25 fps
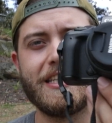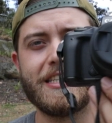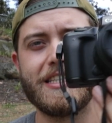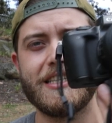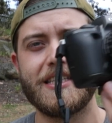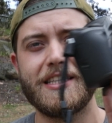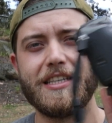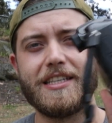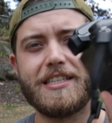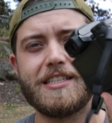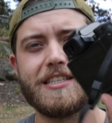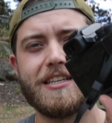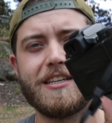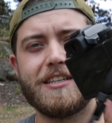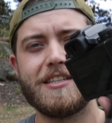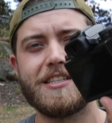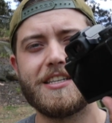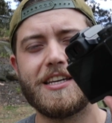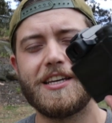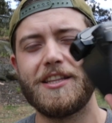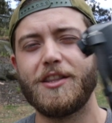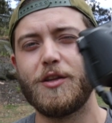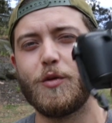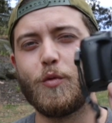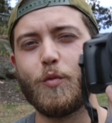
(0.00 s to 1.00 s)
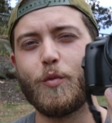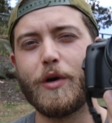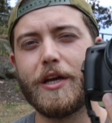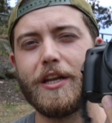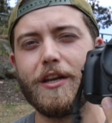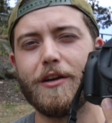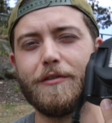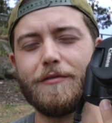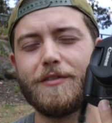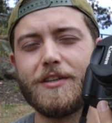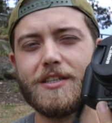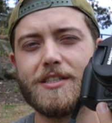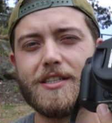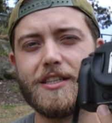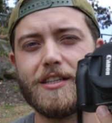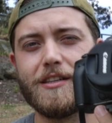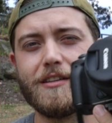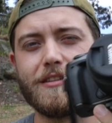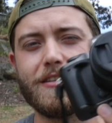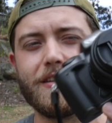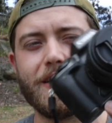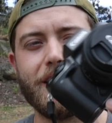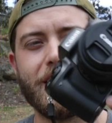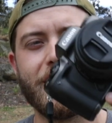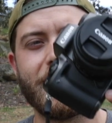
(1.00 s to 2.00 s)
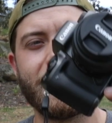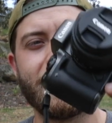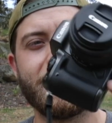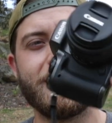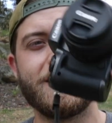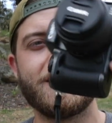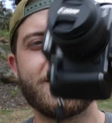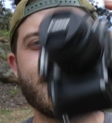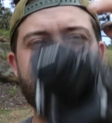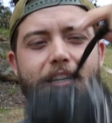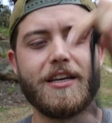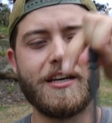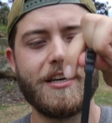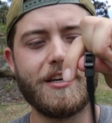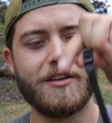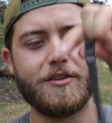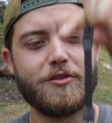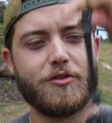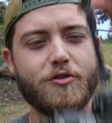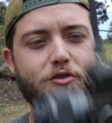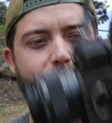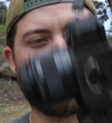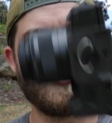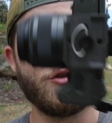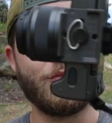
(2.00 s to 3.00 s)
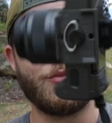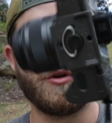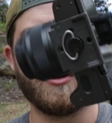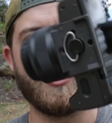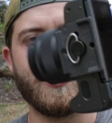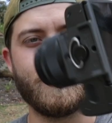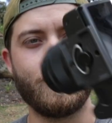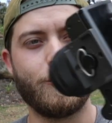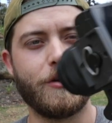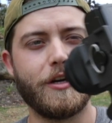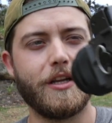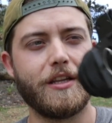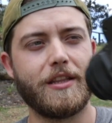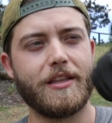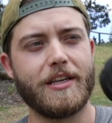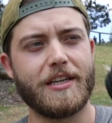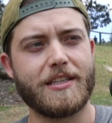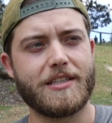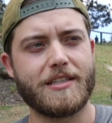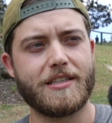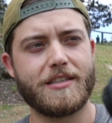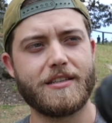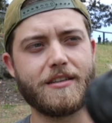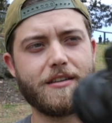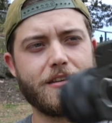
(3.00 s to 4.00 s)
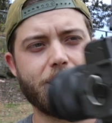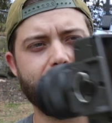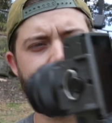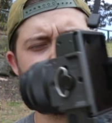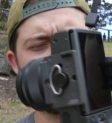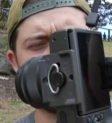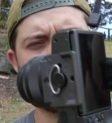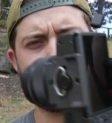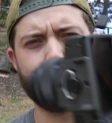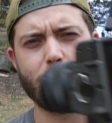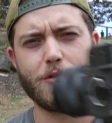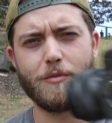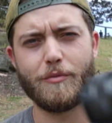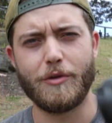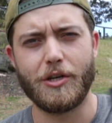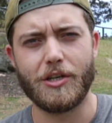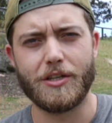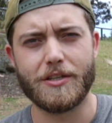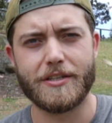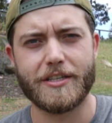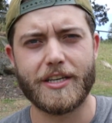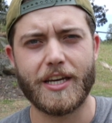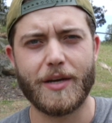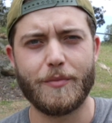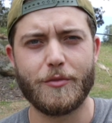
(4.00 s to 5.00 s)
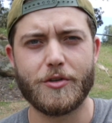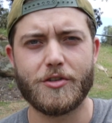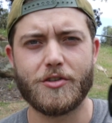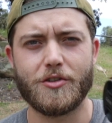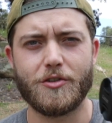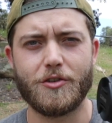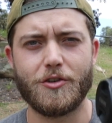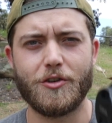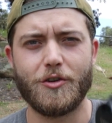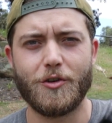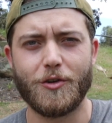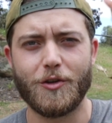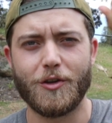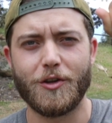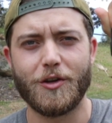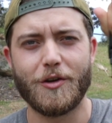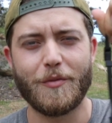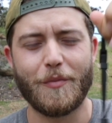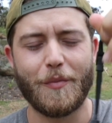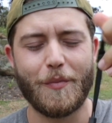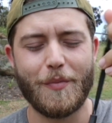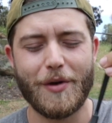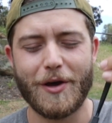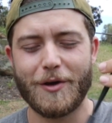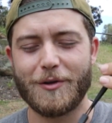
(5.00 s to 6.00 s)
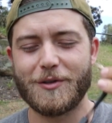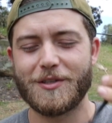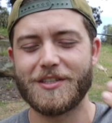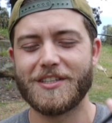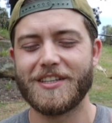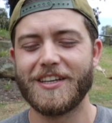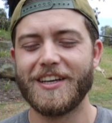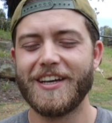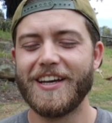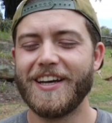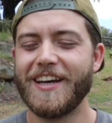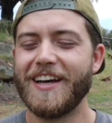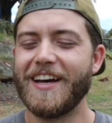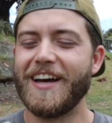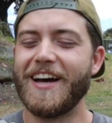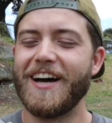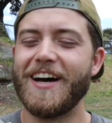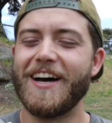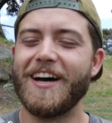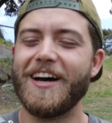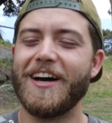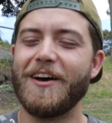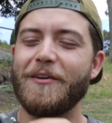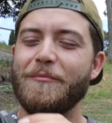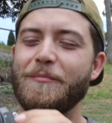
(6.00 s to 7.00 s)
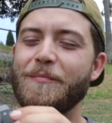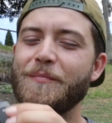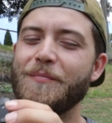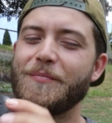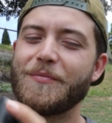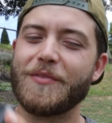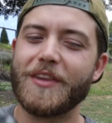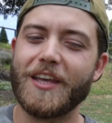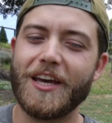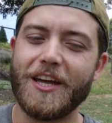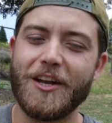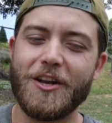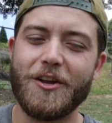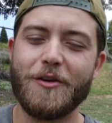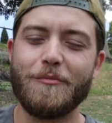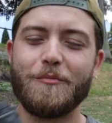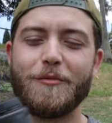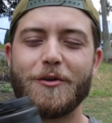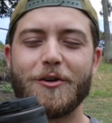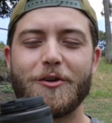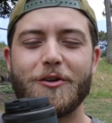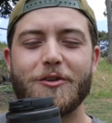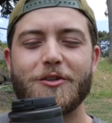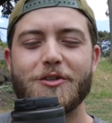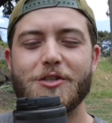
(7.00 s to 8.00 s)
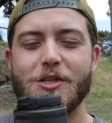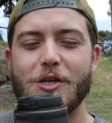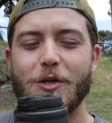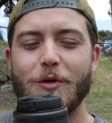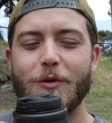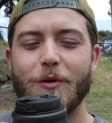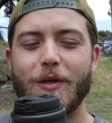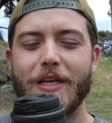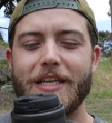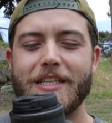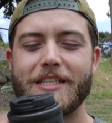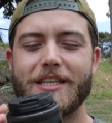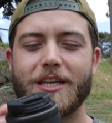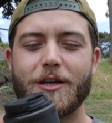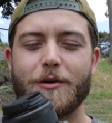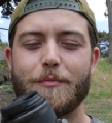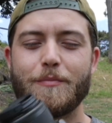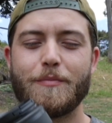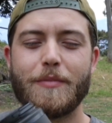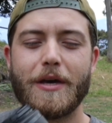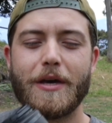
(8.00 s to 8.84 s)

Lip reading: is the size and the weight of this little thing. It is super lightweight. That's, I guess, what mirrorless cameras are all about. Number two is the